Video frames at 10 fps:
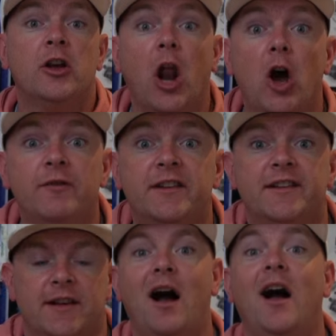
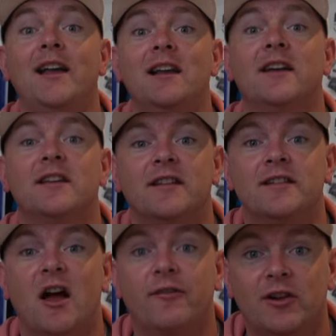Gloves, I like a
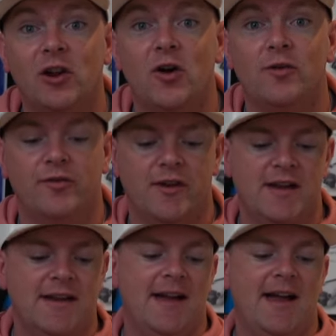soft glove
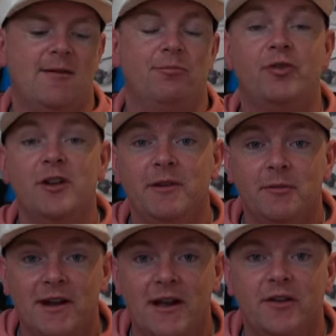and premium
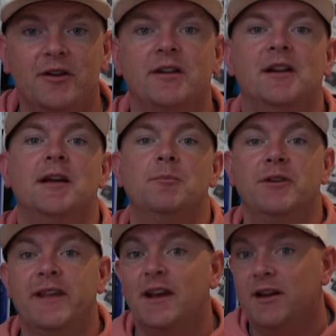leather,
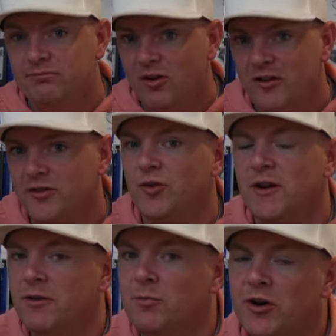but then I also don't
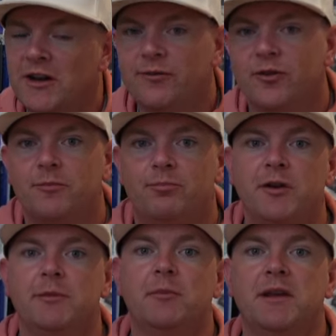have the money for
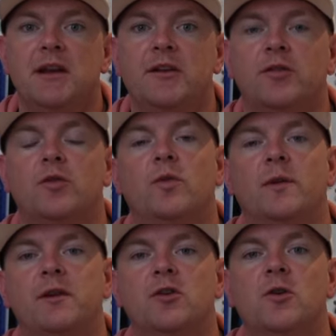premium gear, so when
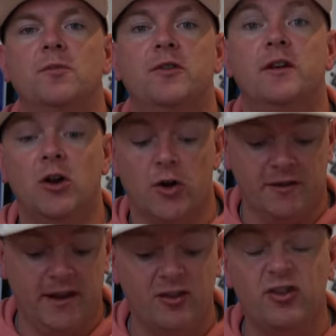we come to gloves,
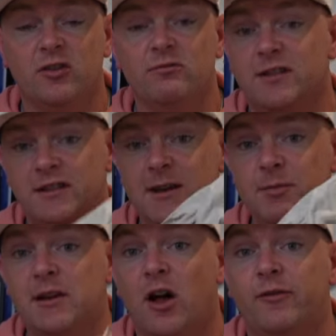I actually
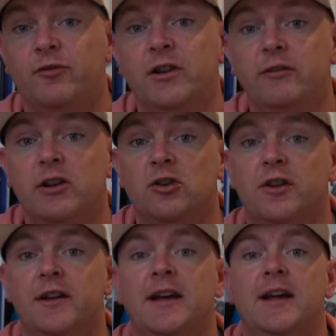DB Golf are really, really
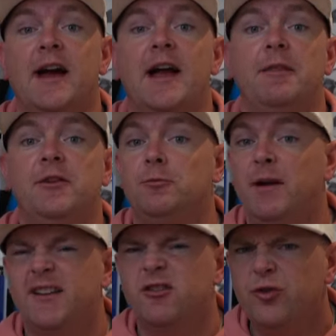good, and they do
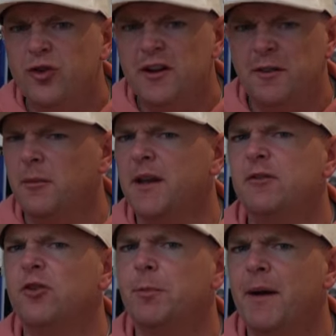packs of 3, they might
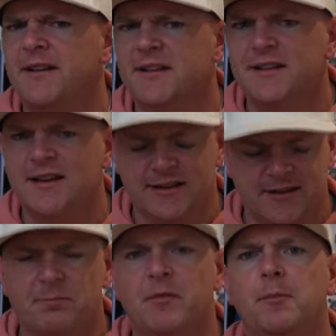even go to packs of
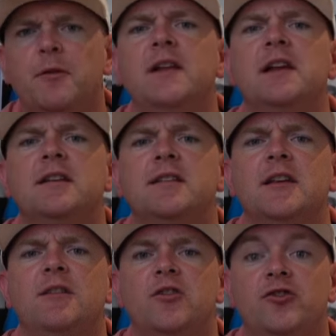6. I'll put the links
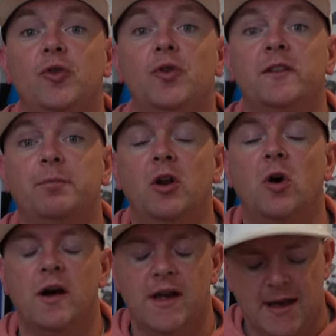in the show notes
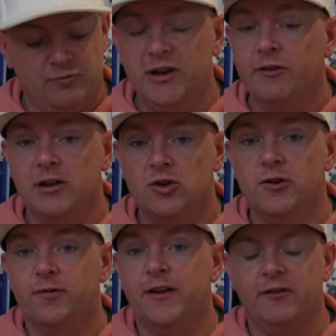below. Really, really
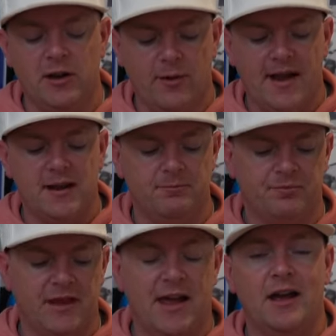good, fit really well.
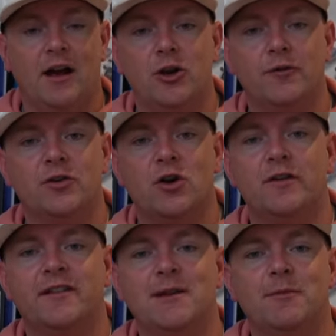I love the color
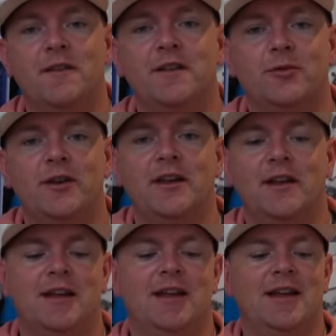scheme on this one,
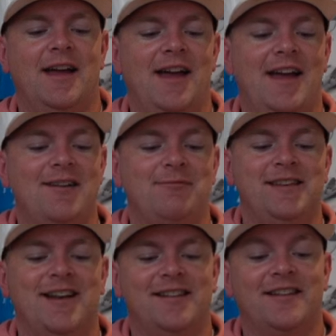
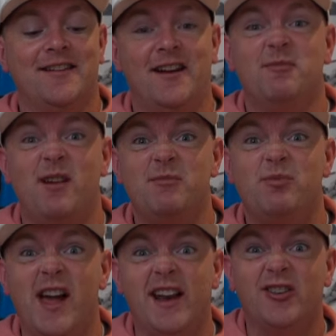because it's kind of my
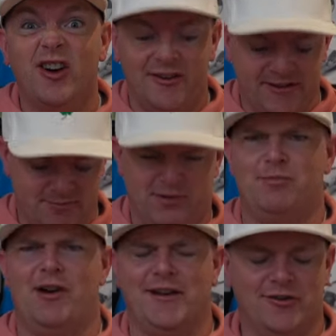brand colors, who
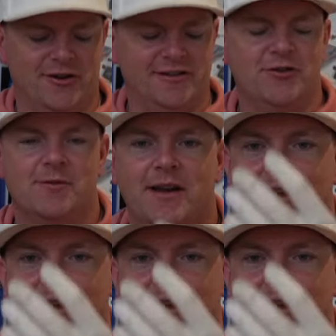am I?